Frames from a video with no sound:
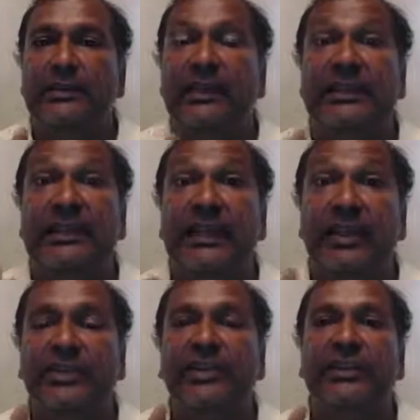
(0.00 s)

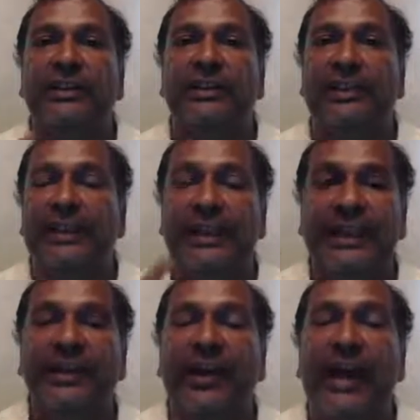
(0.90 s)
intelligently in
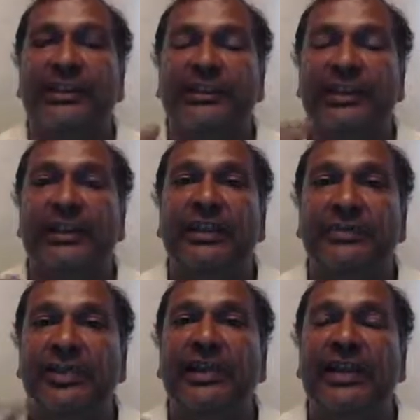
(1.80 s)
interaction and
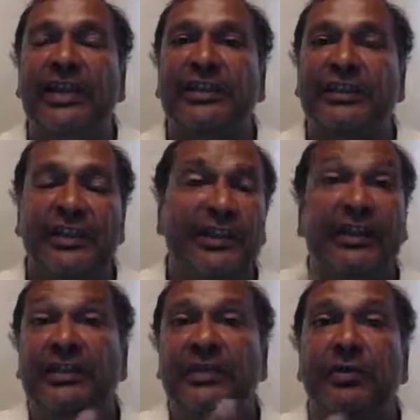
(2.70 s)
communication
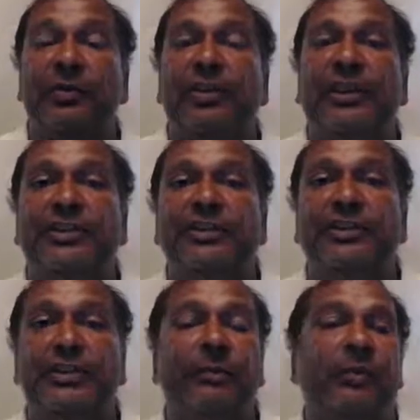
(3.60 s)
in your
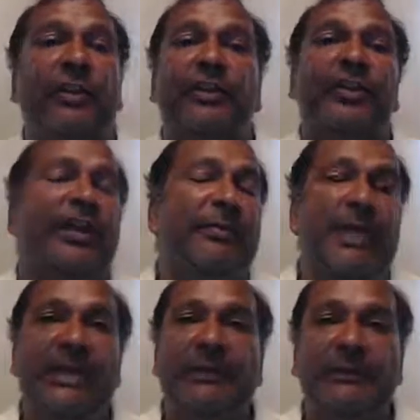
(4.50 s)
relationships, whether they
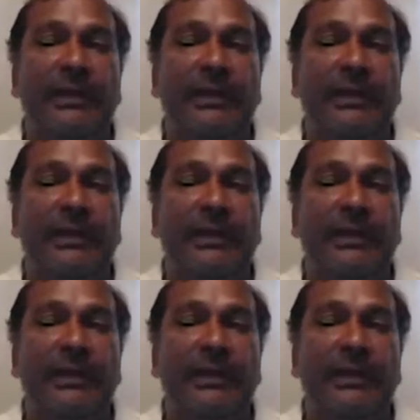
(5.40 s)
be